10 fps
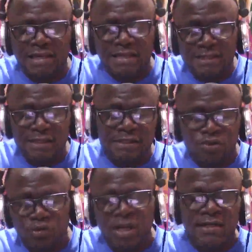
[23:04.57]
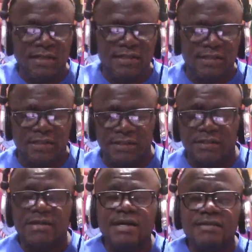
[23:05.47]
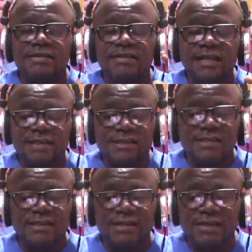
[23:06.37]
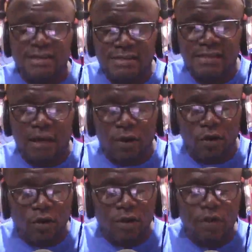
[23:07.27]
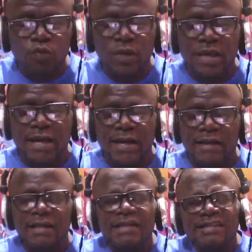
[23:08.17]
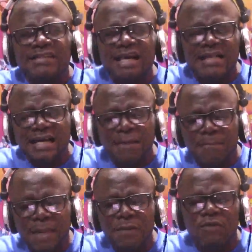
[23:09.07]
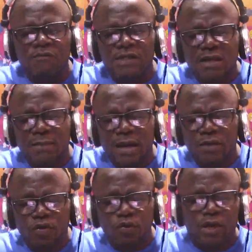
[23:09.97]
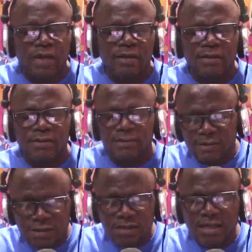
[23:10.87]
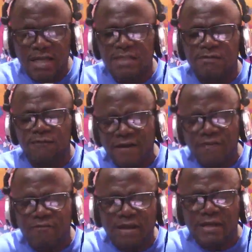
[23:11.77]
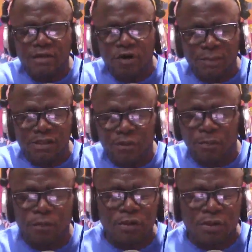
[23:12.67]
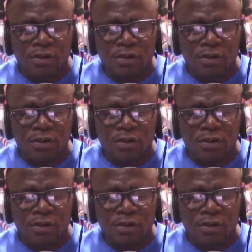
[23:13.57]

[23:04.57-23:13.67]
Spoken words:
sitting to NDC, this is the only way that can make Professor Michael Kwe Senior's fact-finding committee report